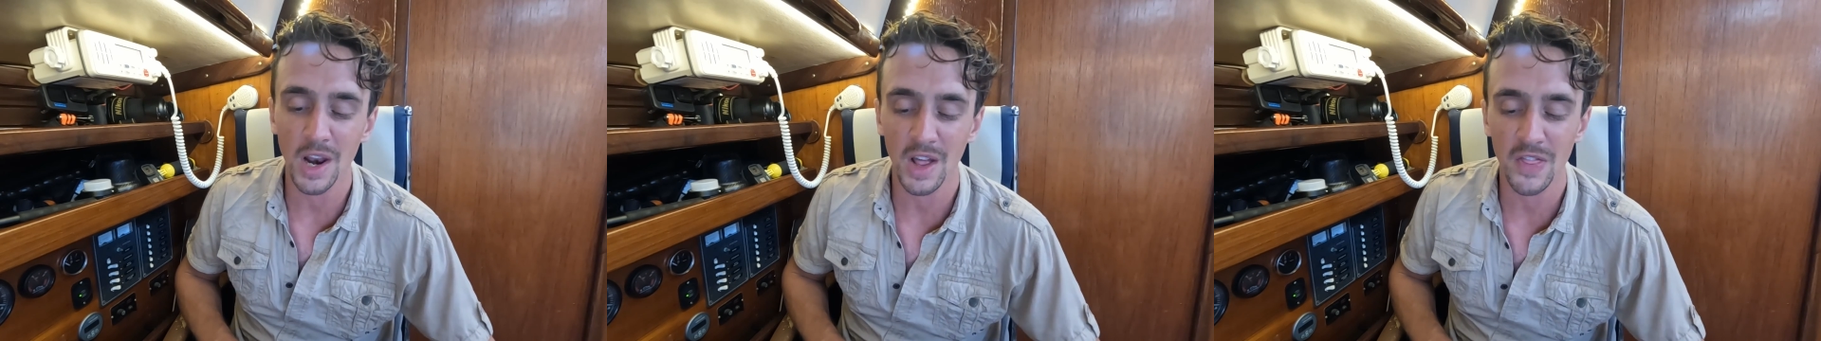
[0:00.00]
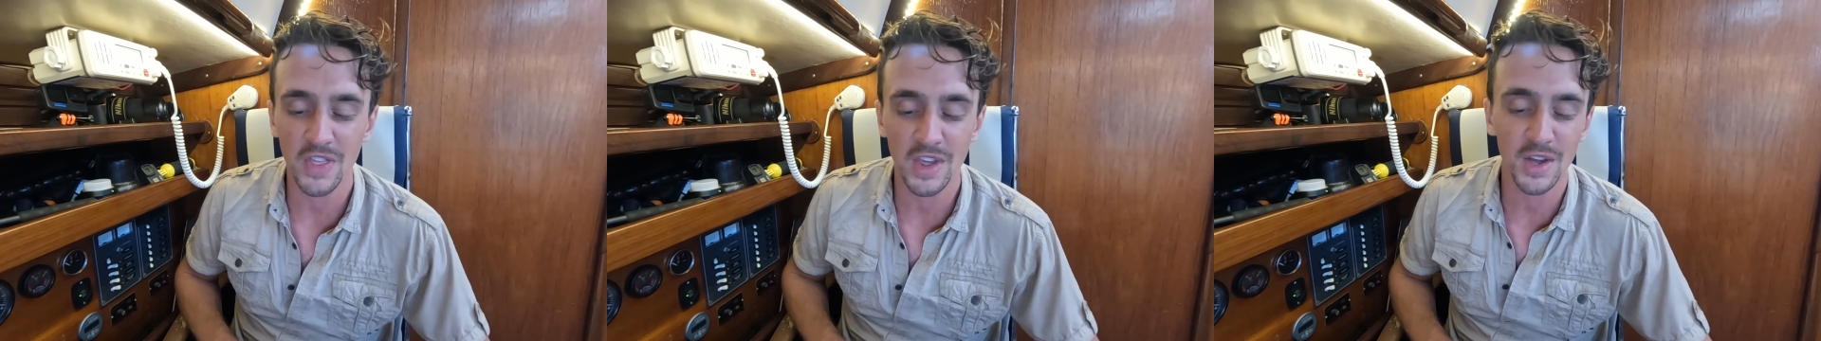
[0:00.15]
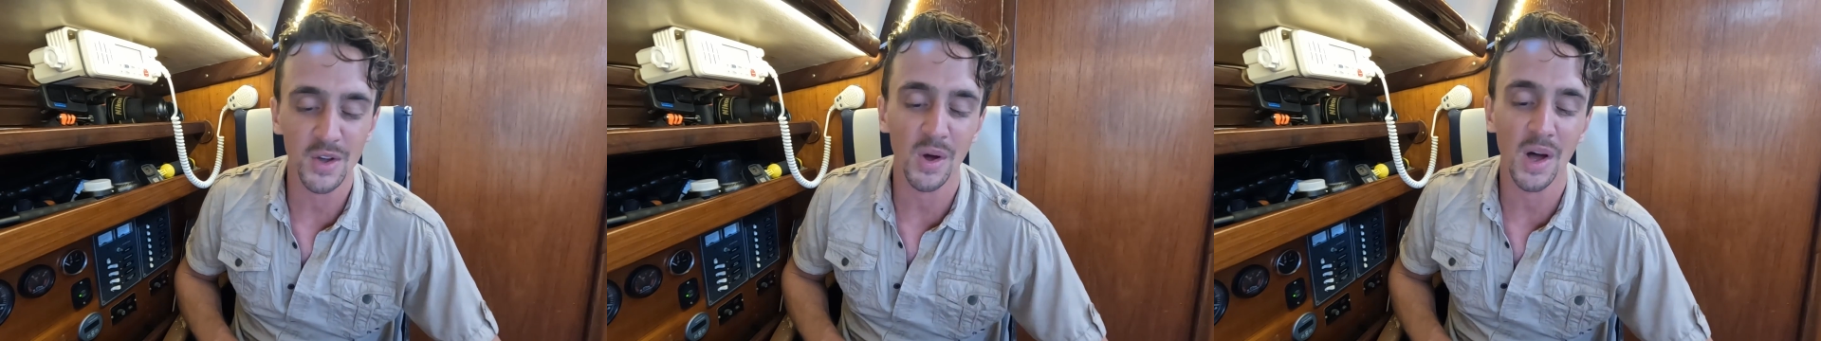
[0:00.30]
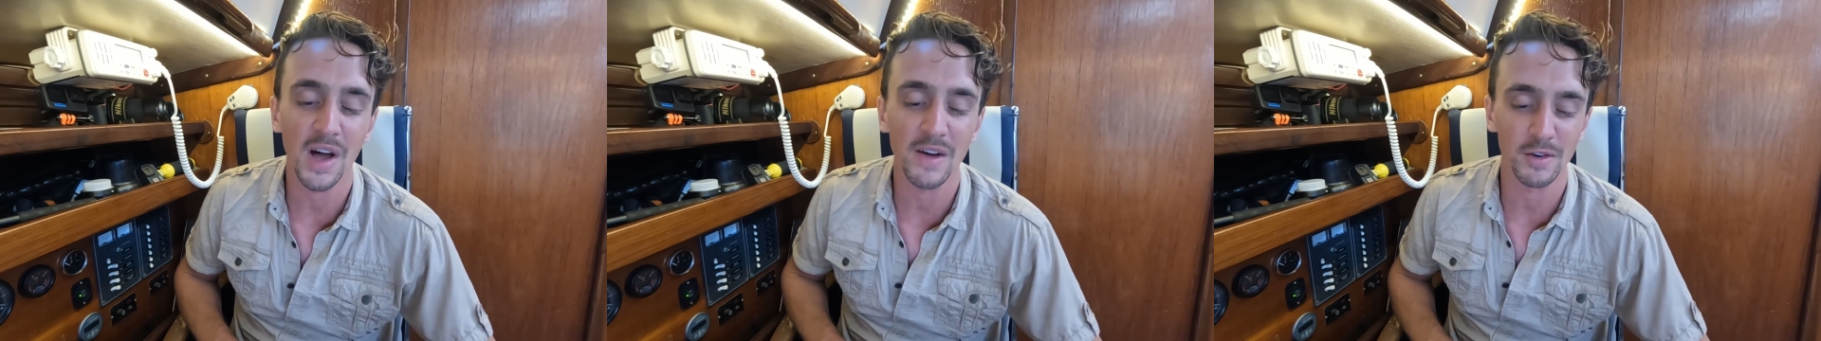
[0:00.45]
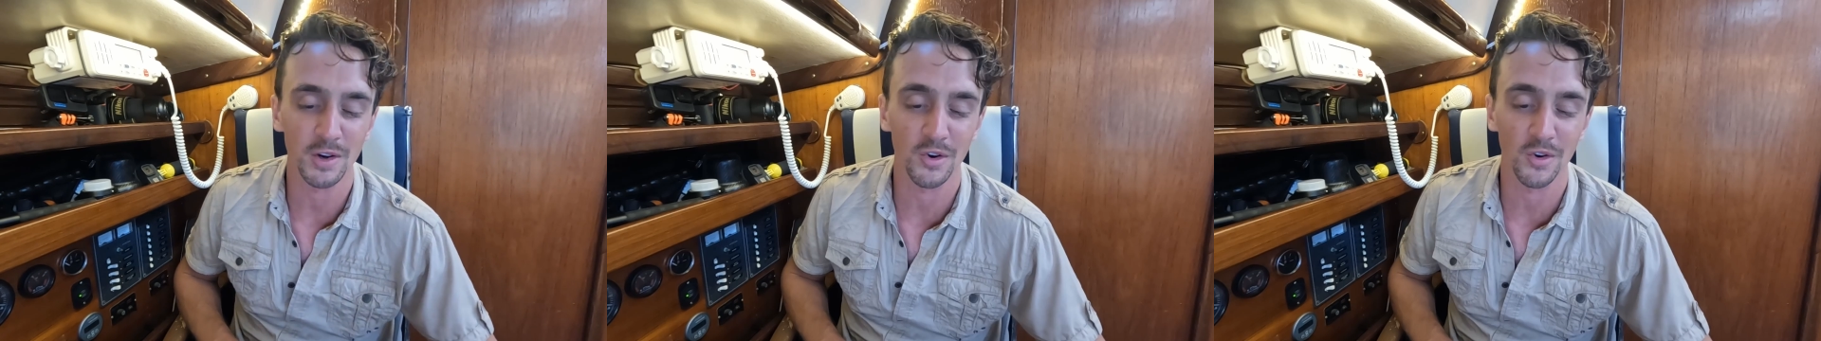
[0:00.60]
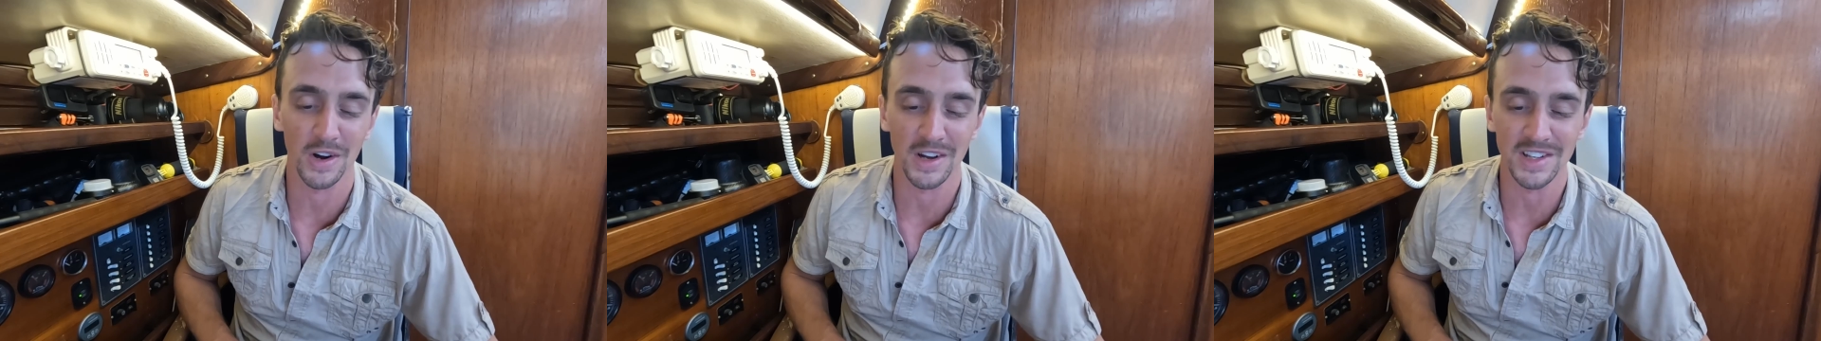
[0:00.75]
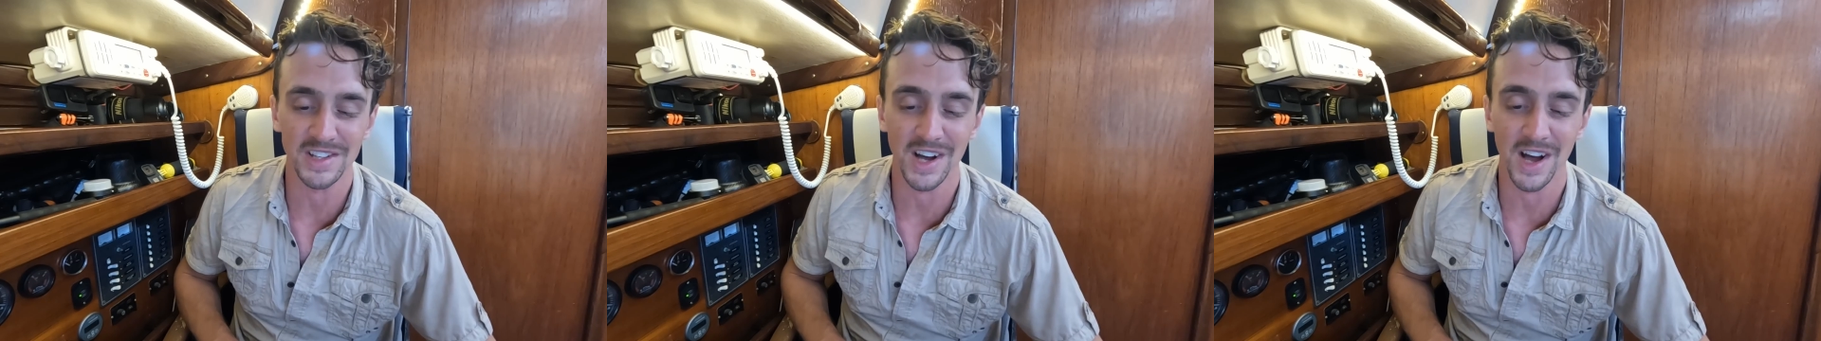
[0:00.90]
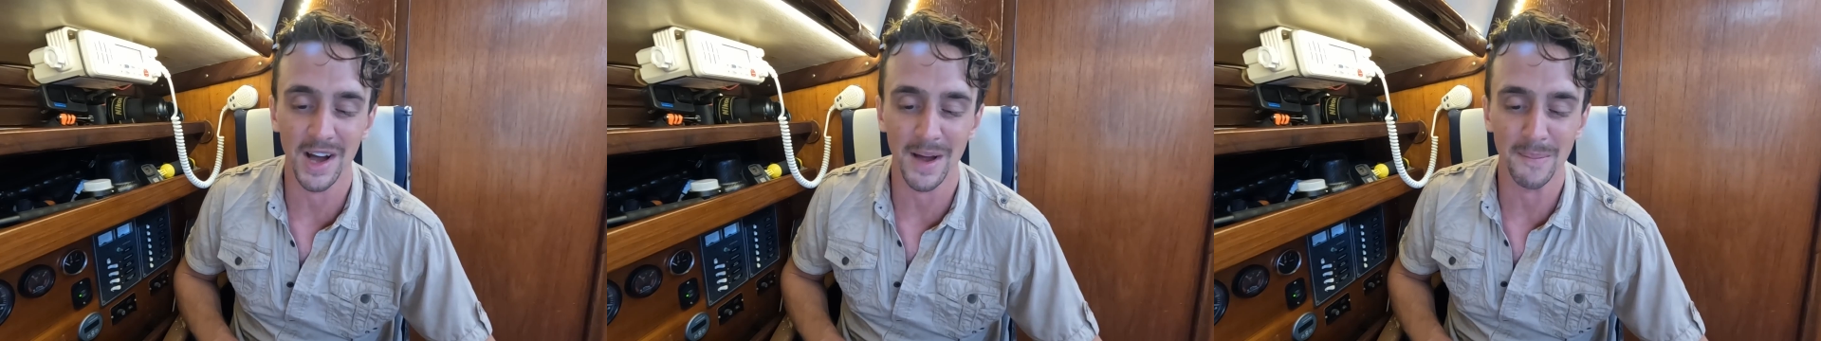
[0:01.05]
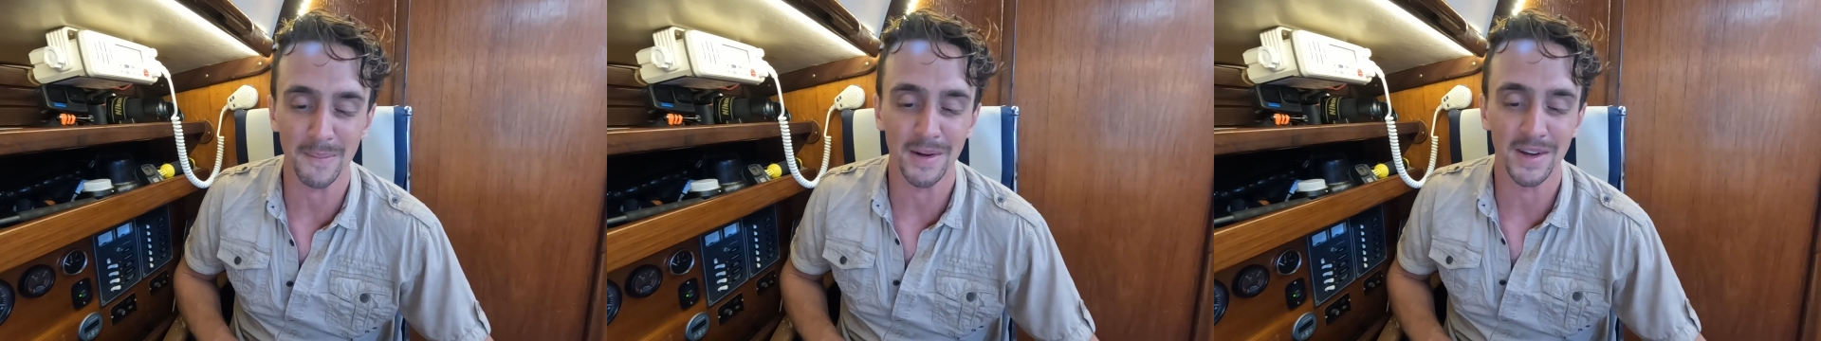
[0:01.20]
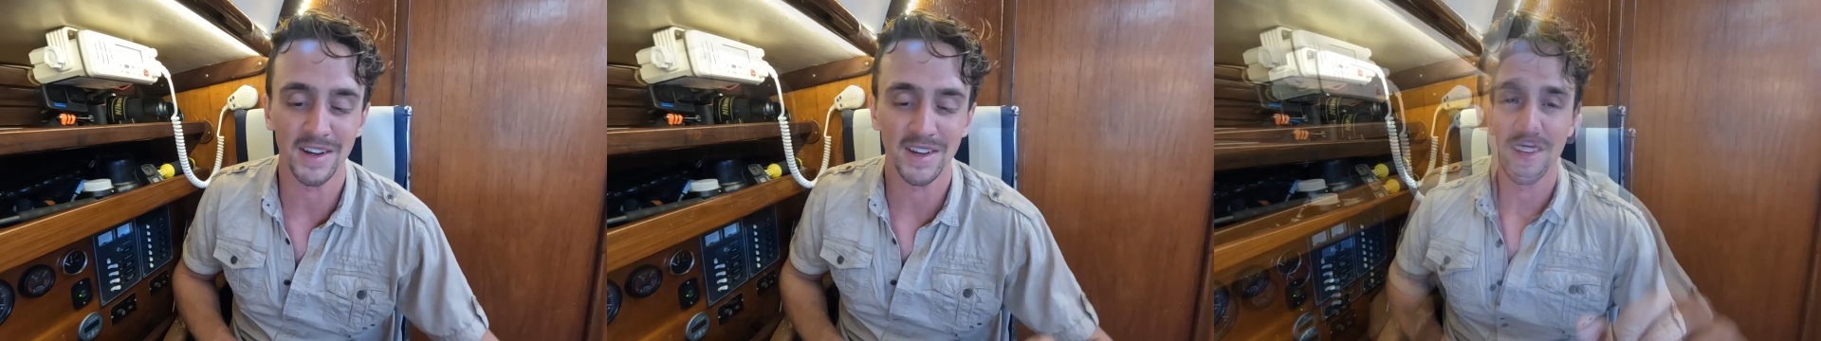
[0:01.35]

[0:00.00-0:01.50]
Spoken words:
and I think you'll have a great time.